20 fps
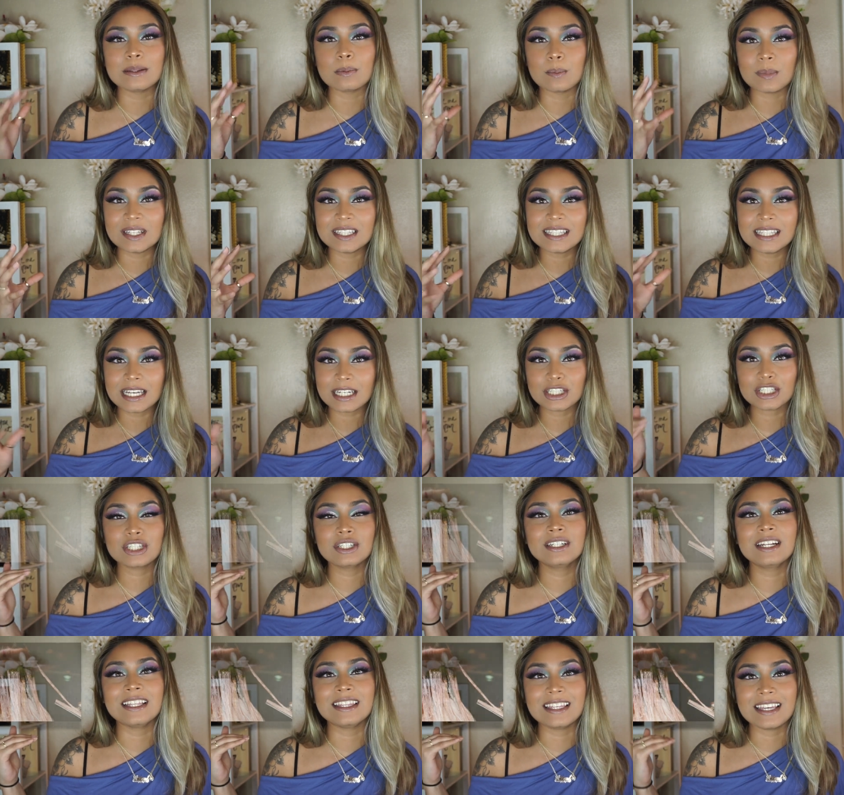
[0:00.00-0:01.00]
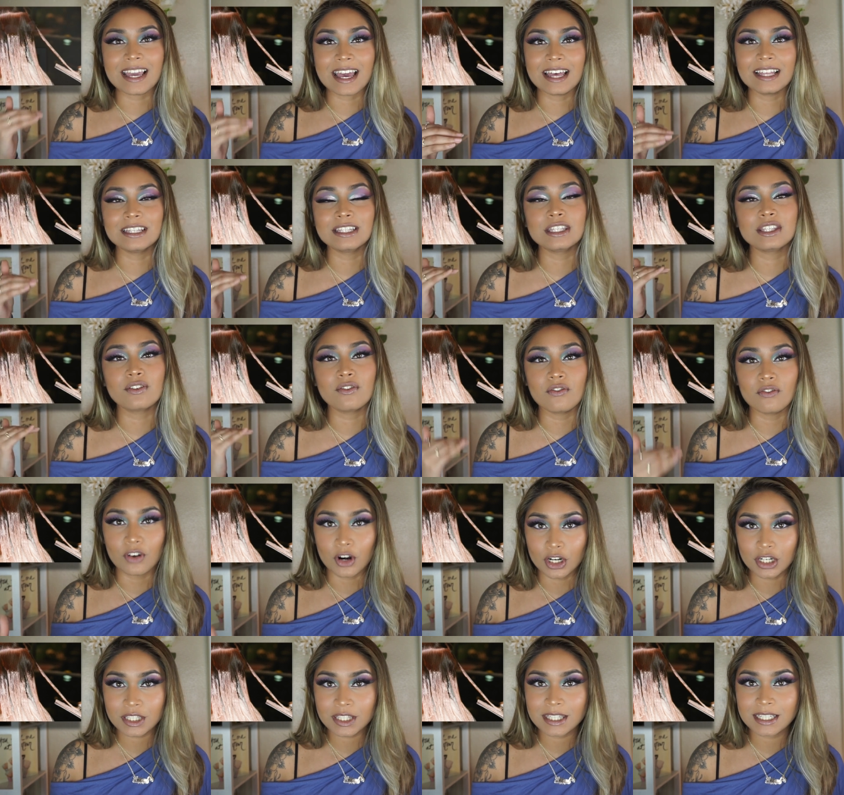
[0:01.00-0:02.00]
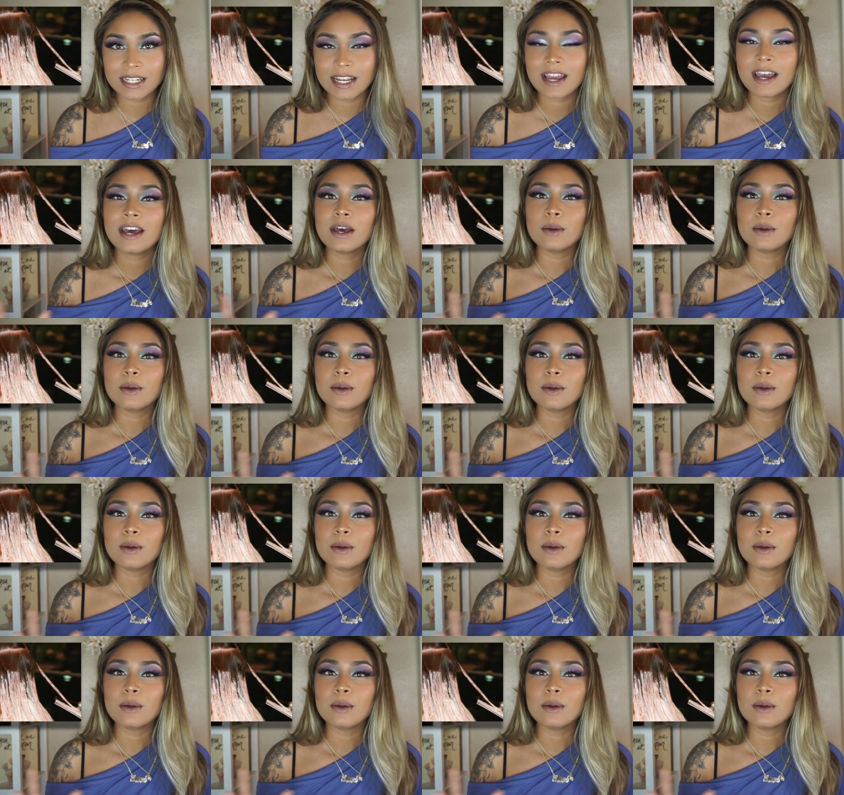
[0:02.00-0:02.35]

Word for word: the midsection, and the ends first